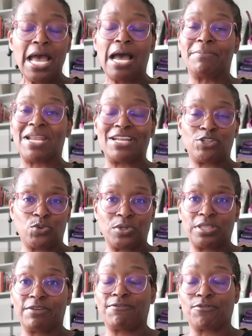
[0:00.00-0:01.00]
I'm not
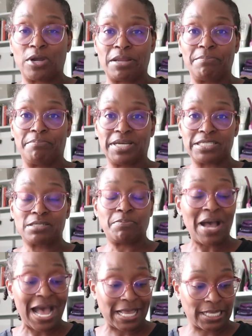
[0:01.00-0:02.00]
doing the front bust
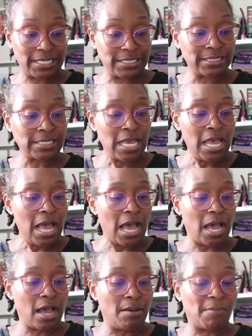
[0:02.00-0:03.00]
pockets,
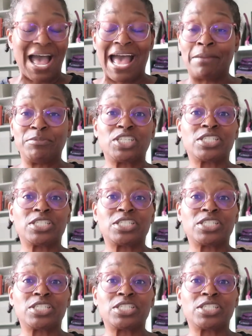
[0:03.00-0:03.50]
I'm